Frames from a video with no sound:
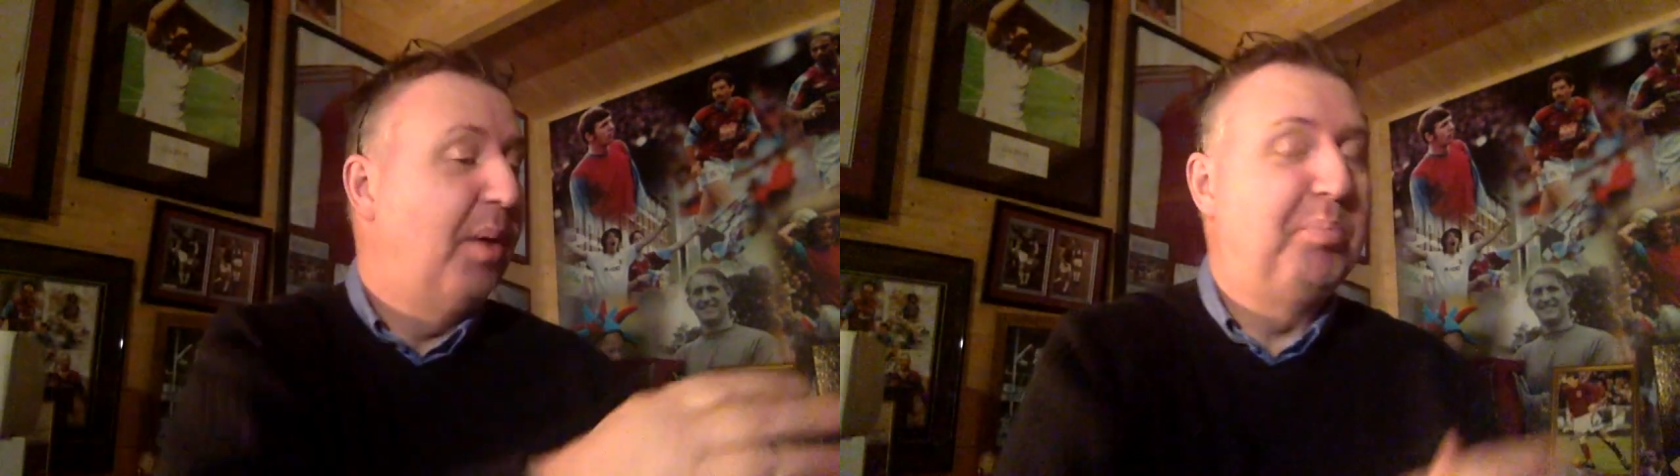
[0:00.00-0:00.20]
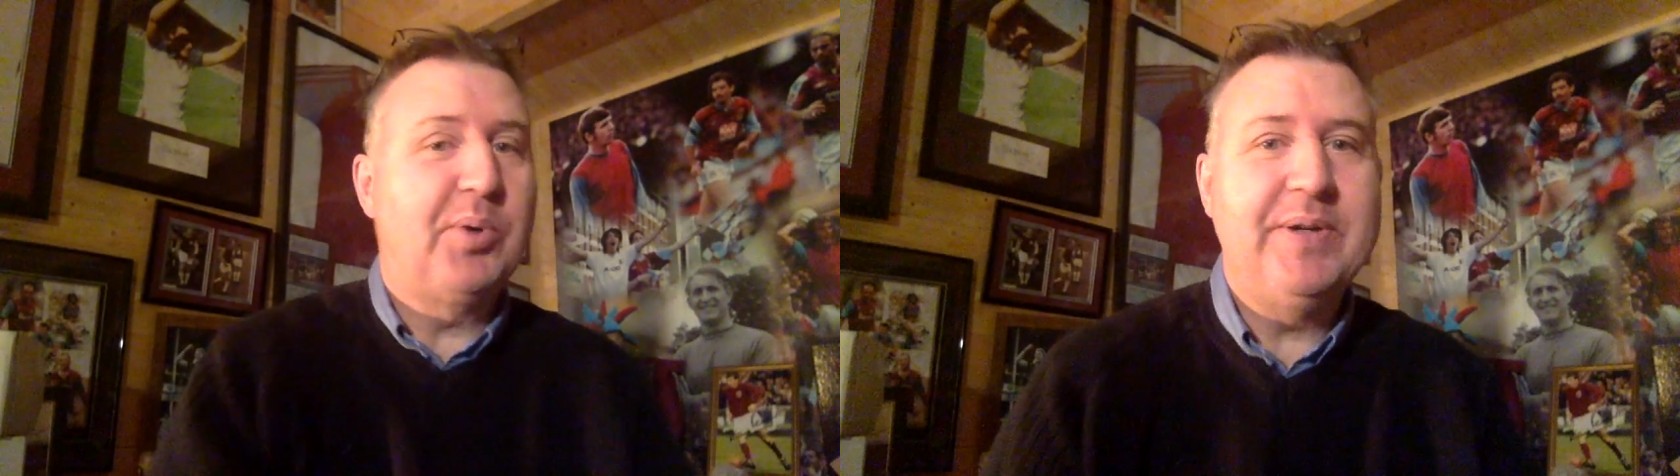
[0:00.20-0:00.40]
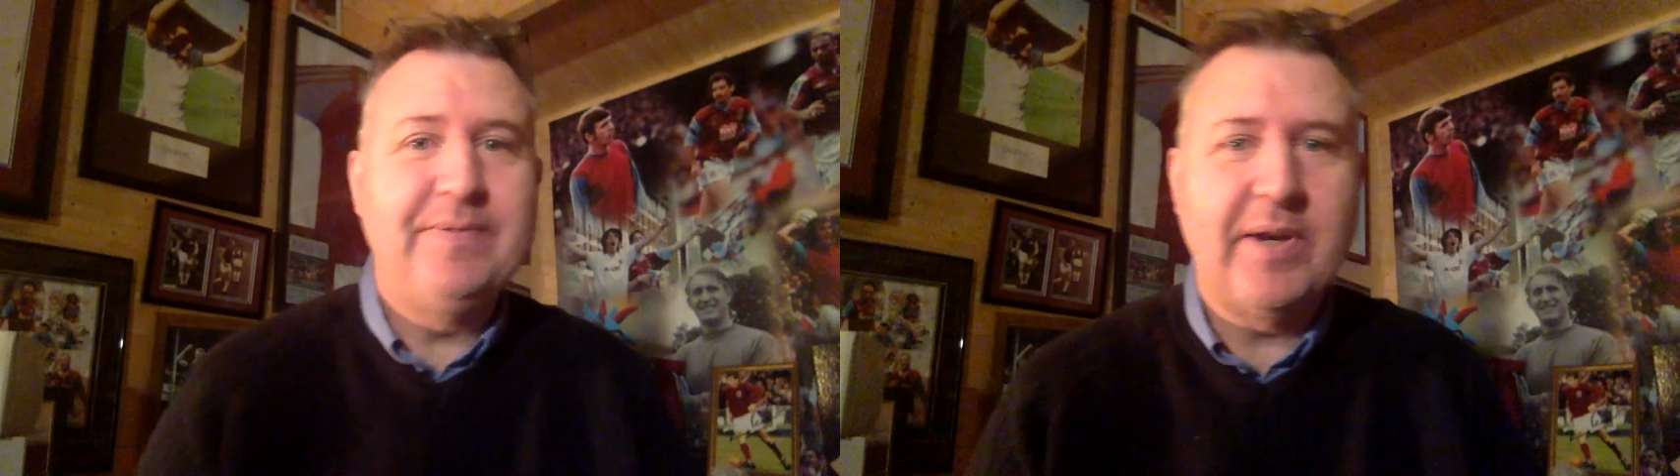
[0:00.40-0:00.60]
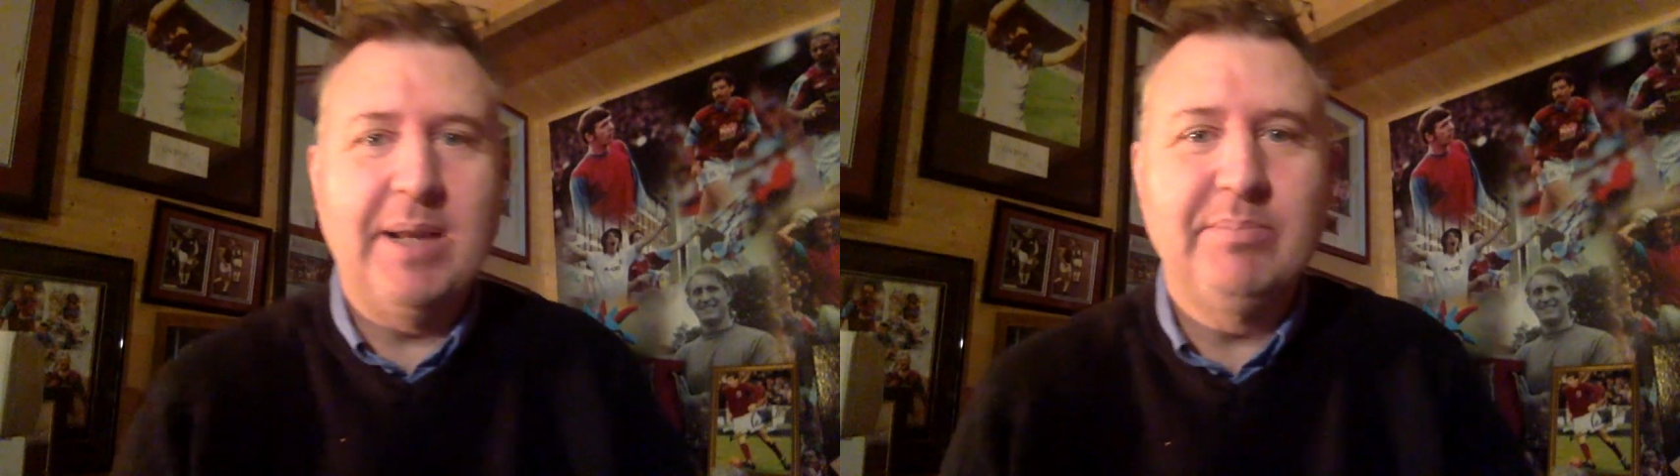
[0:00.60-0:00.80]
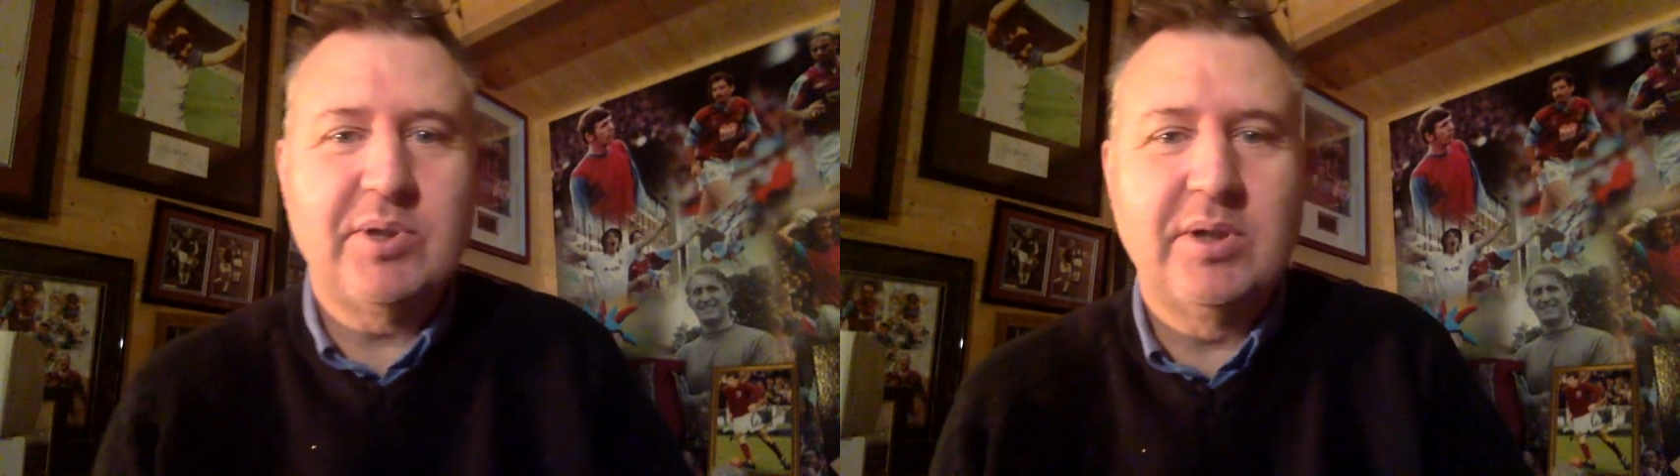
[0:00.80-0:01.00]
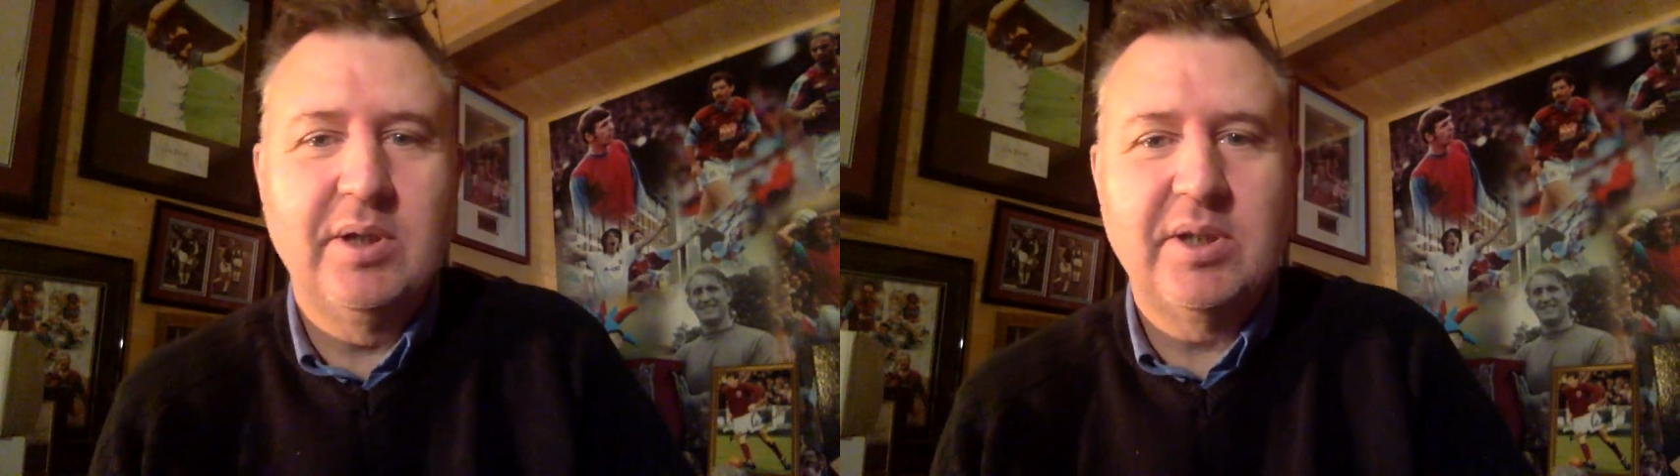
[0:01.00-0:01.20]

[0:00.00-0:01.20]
brief glimpse of